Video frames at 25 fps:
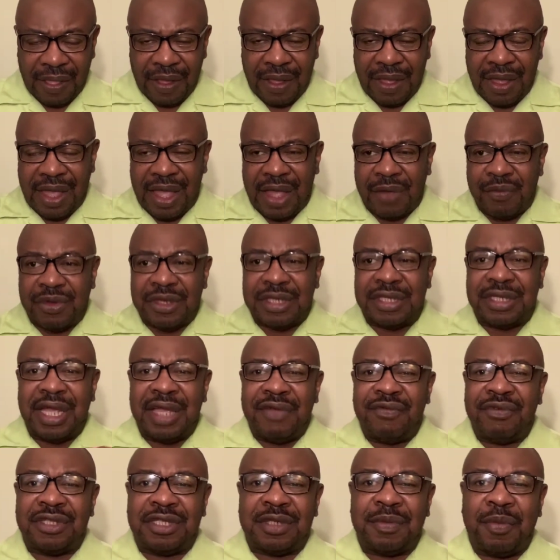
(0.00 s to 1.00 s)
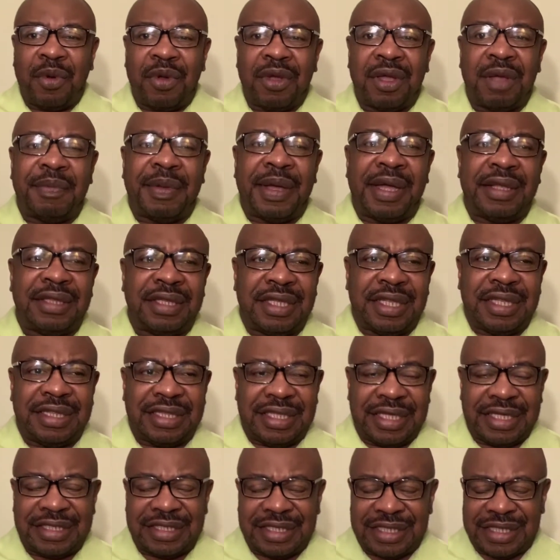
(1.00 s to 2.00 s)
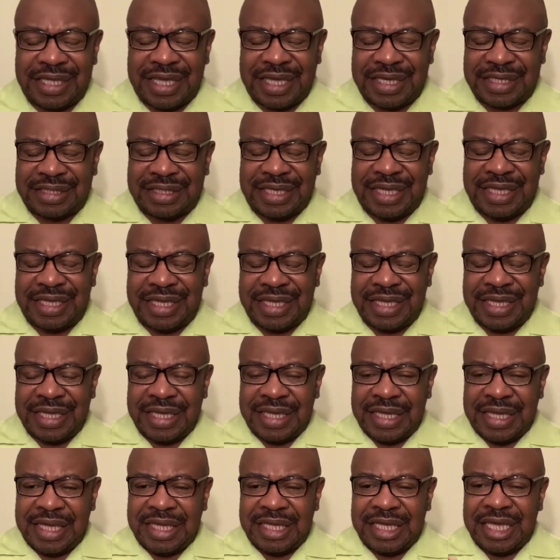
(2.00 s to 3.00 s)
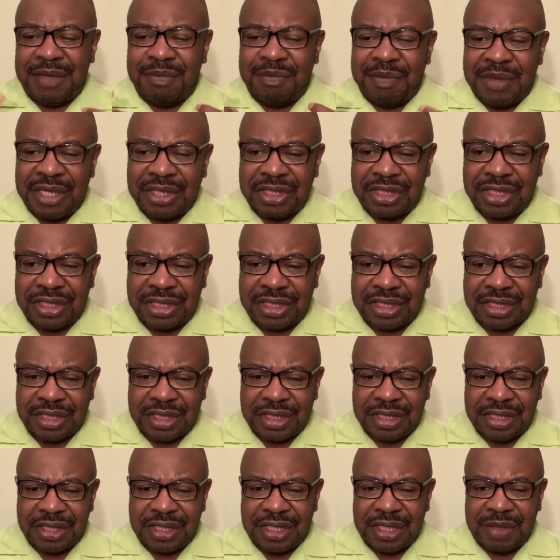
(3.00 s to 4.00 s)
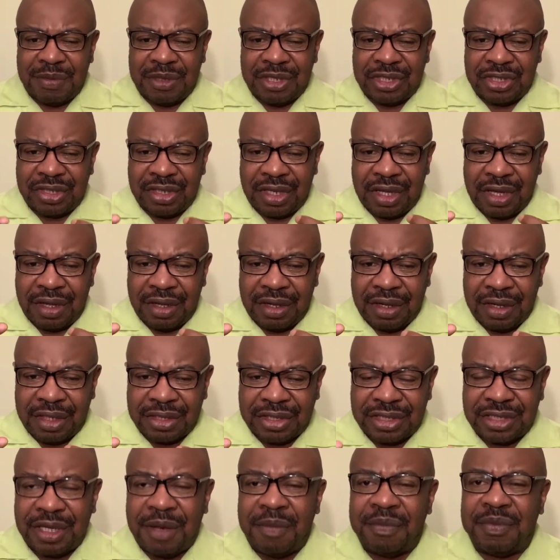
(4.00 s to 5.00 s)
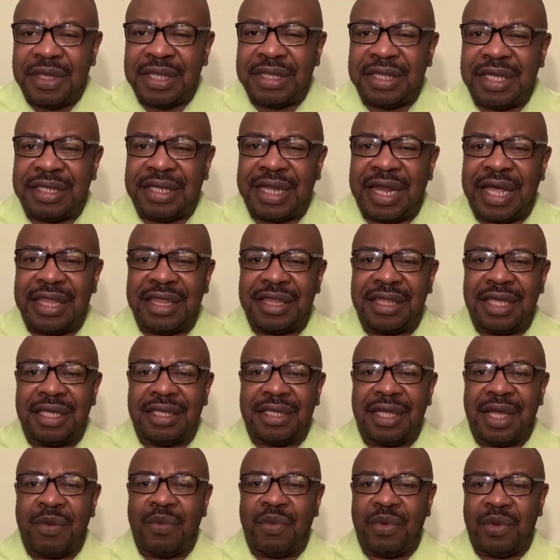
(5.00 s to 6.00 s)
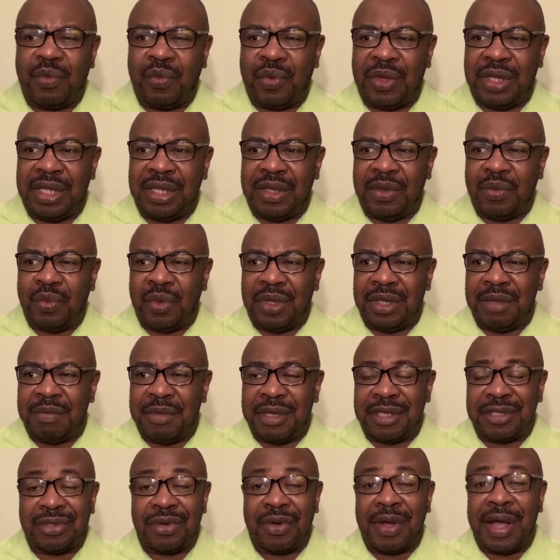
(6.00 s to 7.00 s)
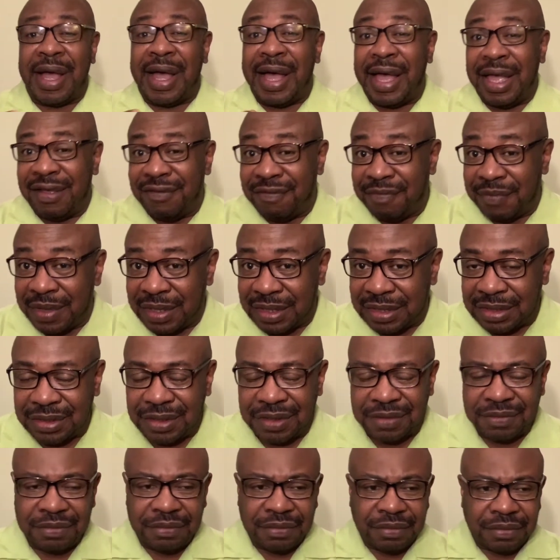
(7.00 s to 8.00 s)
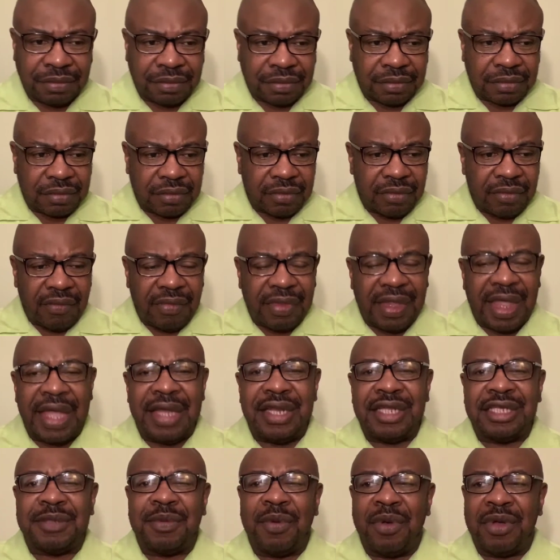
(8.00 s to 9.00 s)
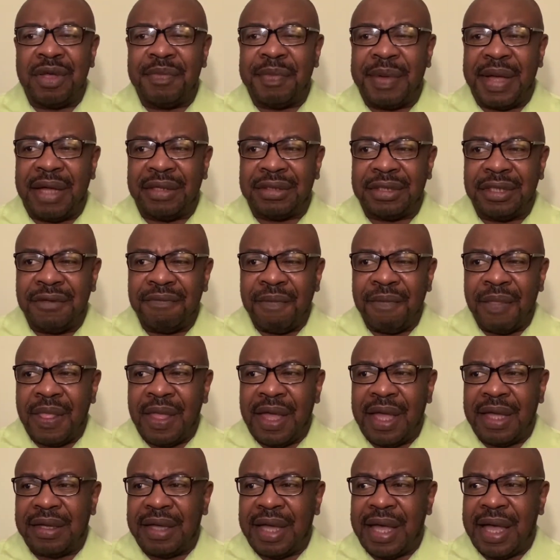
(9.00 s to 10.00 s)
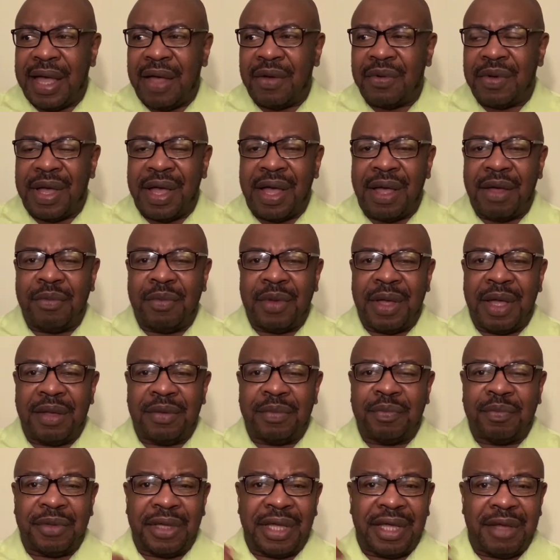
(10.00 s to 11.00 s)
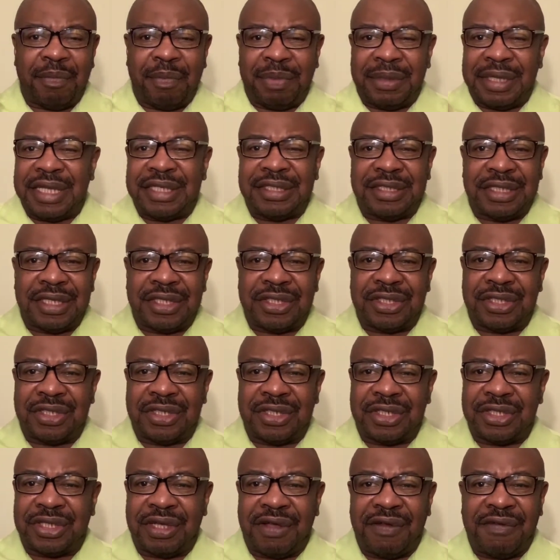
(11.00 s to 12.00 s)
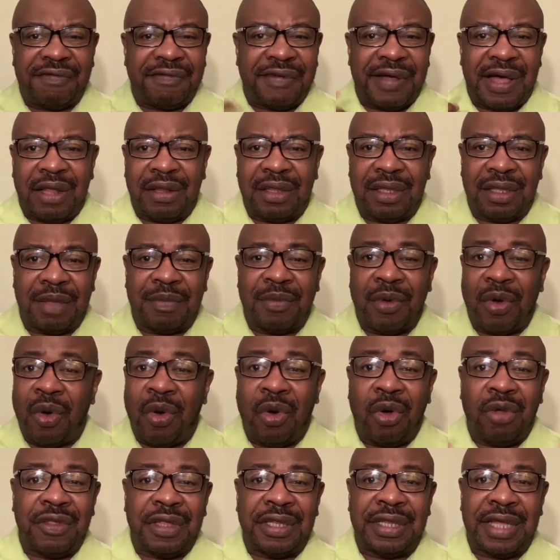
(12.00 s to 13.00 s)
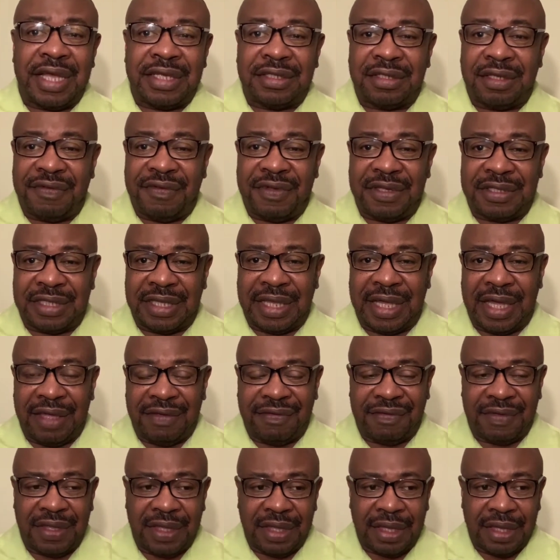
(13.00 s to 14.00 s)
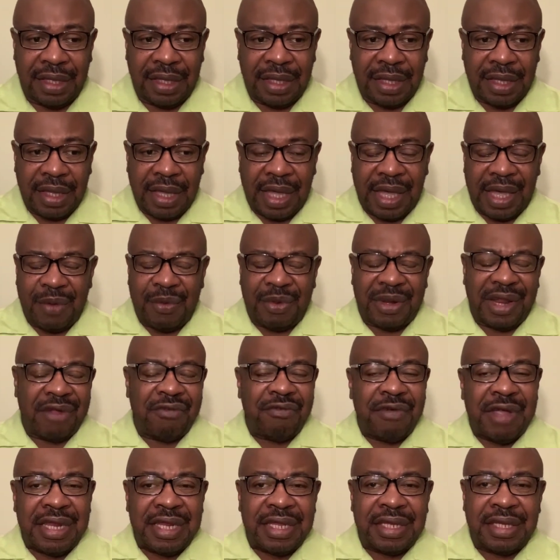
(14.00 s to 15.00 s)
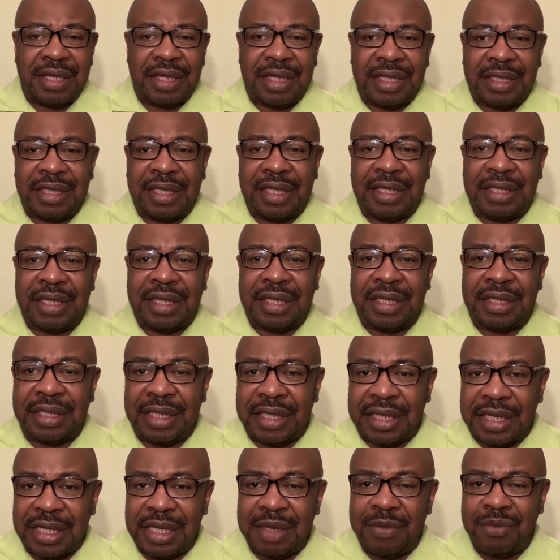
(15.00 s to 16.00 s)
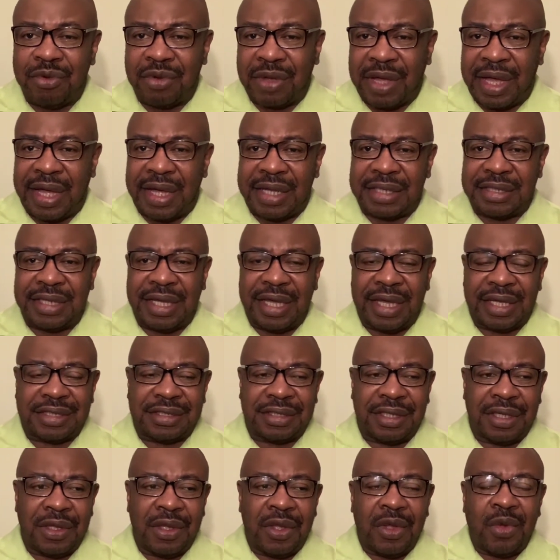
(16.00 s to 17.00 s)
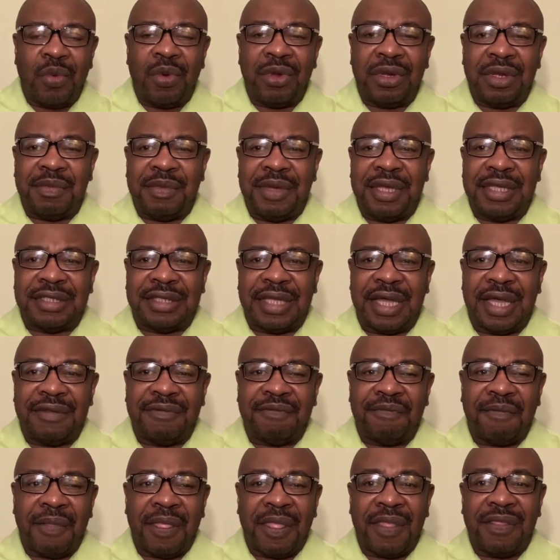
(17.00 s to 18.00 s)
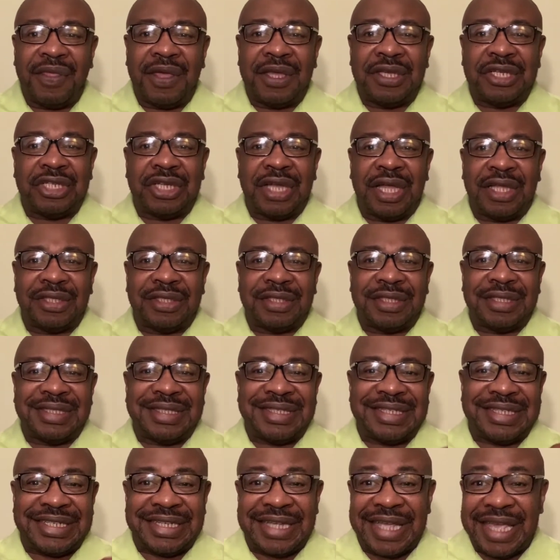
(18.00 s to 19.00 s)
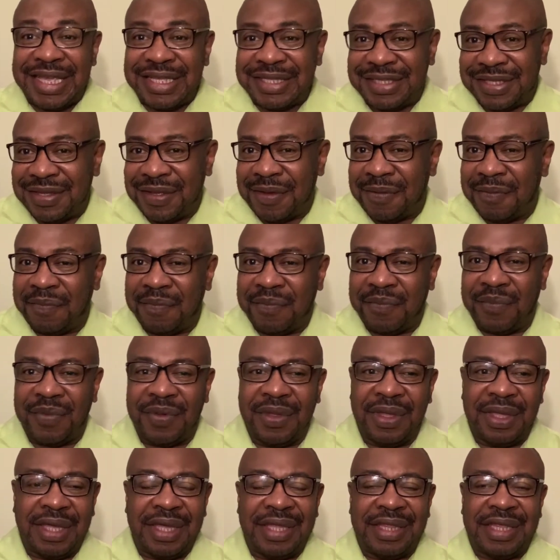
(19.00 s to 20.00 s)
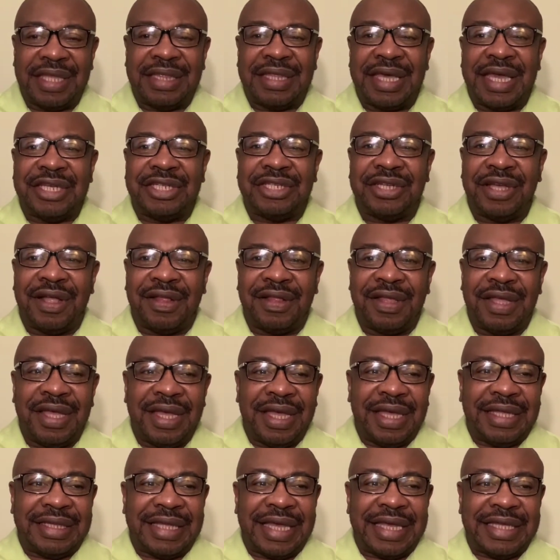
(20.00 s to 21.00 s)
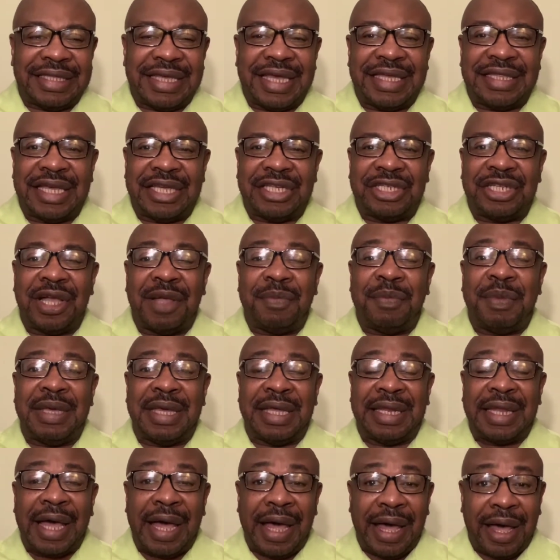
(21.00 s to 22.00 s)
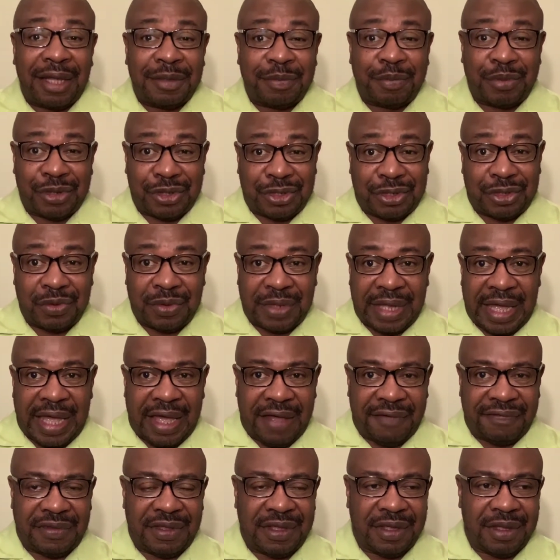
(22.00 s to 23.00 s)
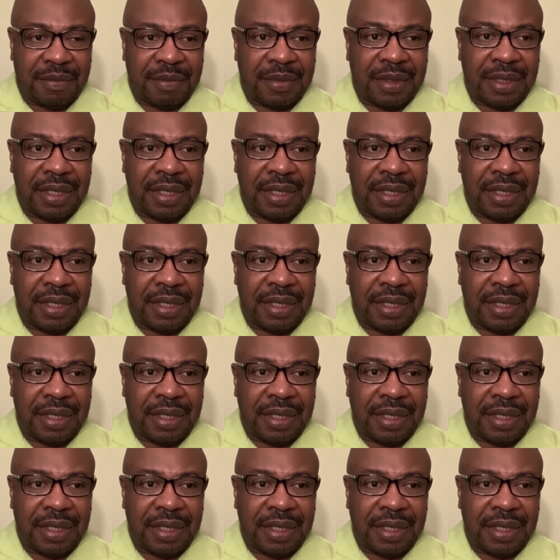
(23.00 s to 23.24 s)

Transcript: And when David spoke about these things, he, he mentions he mentioned uh, something that I think that we, we miss or I have missed. And he spoke about how, how, how, how blessings shall follow him all the days of his life. And when I read it in, in, in the Hebrew context, what it means that they shall chase him, that they shall that, that they shall be in pursuit after him.